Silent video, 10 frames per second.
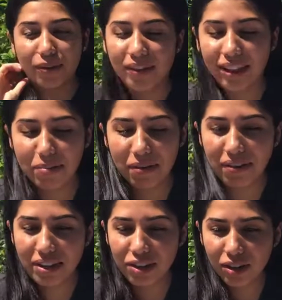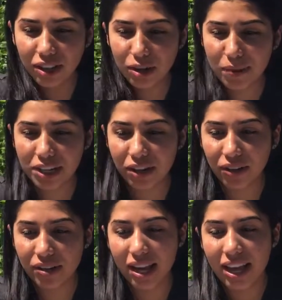let me finish going through the
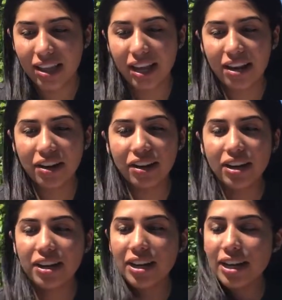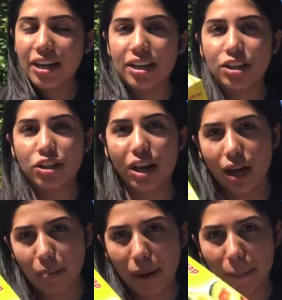materials. Then you're gonna need
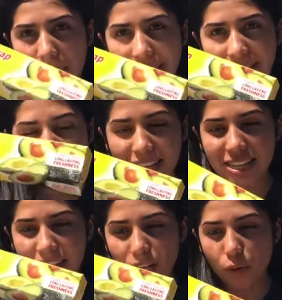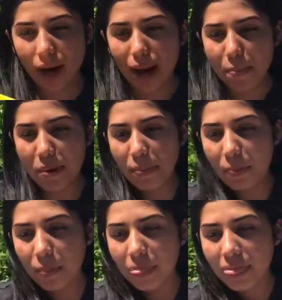some plastic wrap
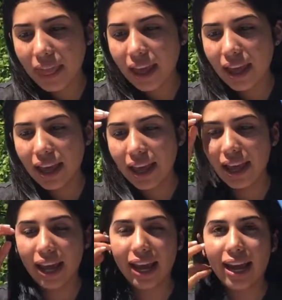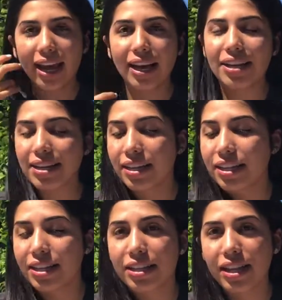and
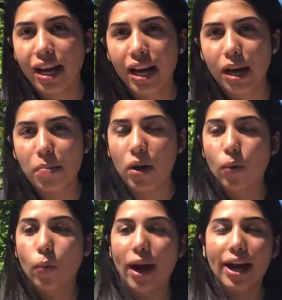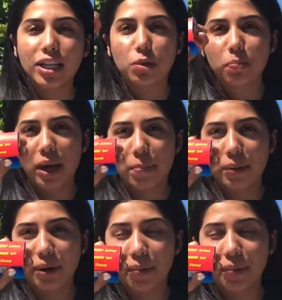some wax paper.